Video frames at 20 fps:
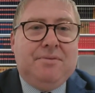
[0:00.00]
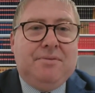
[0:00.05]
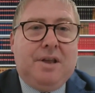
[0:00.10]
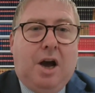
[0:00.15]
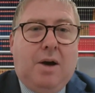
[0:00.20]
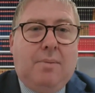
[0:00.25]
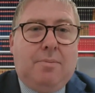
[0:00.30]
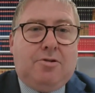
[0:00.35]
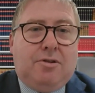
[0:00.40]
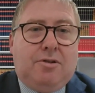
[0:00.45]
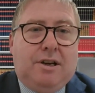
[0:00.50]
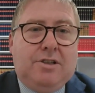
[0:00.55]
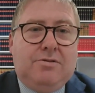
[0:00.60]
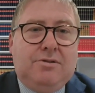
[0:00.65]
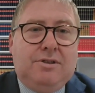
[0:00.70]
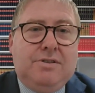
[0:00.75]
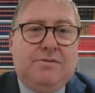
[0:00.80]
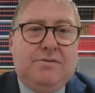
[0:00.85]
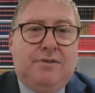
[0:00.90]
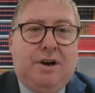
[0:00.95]
the
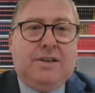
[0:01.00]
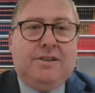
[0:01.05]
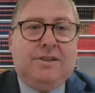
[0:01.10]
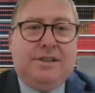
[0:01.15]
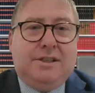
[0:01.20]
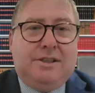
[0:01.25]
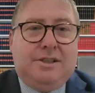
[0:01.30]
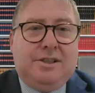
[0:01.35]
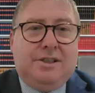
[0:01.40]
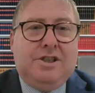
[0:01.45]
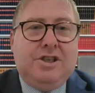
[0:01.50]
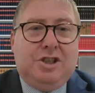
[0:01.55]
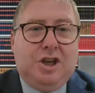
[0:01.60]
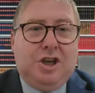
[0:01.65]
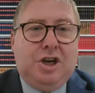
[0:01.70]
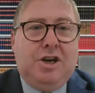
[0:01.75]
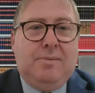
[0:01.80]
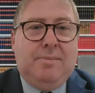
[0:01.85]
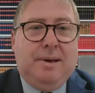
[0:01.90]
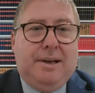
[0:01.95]
arbitrator is invited to
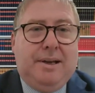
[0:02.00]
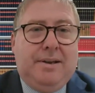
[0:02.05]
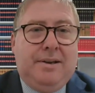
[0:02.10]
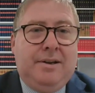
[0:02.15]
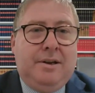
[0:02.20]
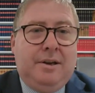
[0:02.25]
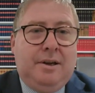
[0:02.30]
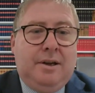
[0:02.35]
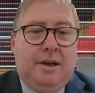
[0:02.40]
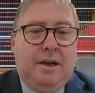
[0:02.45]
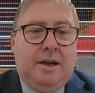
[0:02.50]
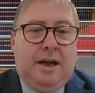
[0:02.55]
determine